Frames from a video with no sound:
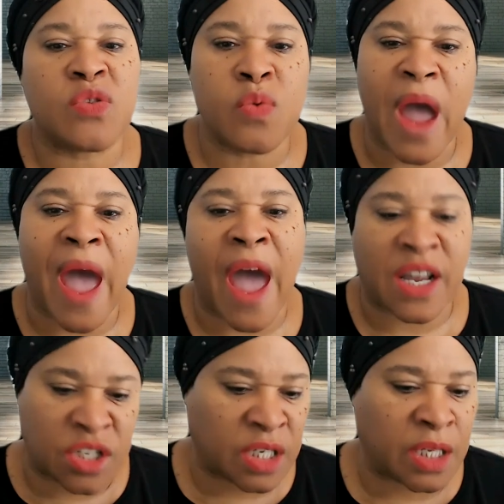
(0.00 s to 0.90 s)
you
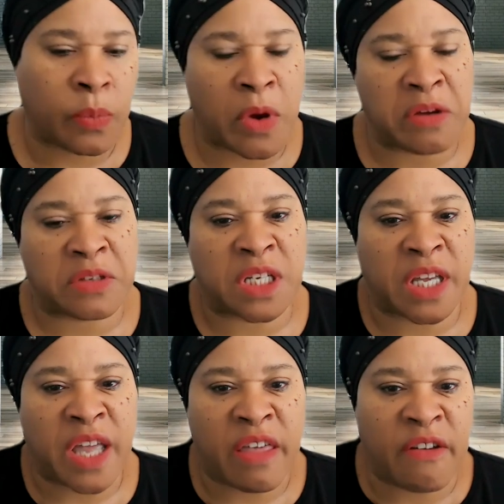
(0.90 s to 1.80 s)
actually work
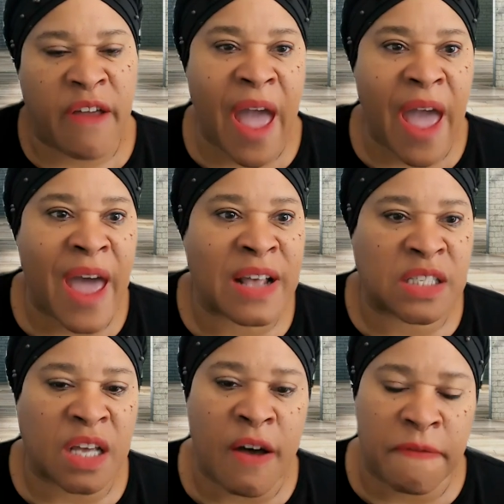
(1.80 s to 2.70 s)
together
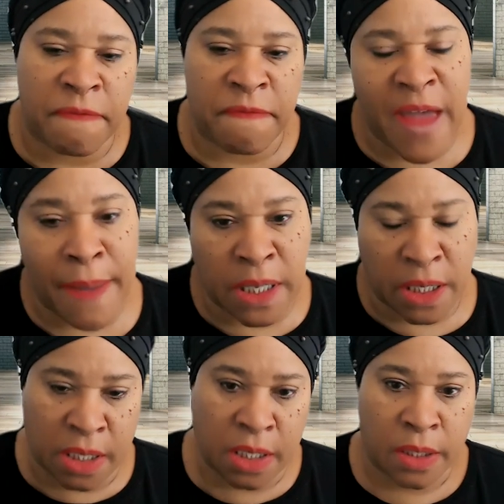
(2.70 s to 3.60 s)
as a
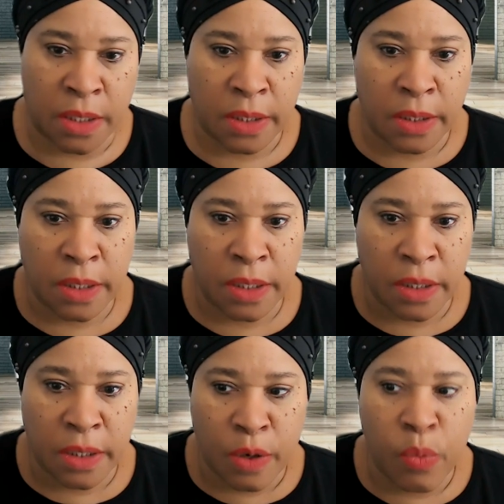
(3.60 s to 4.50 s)
family,
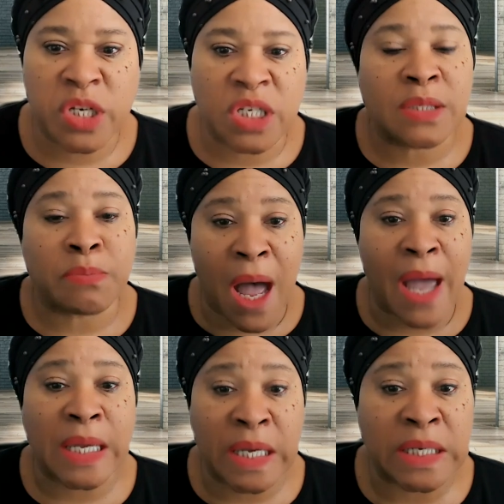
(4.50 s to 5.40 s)
which is
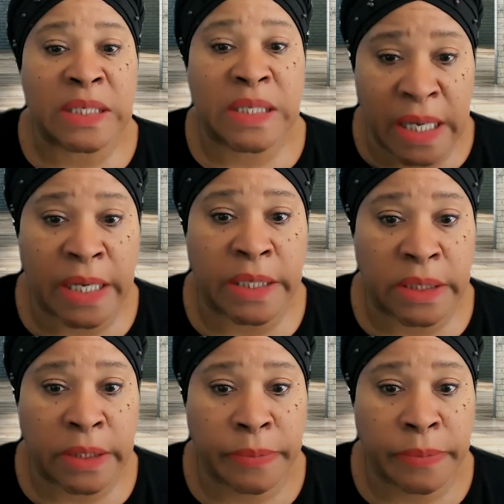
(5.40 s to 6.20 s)
my intent.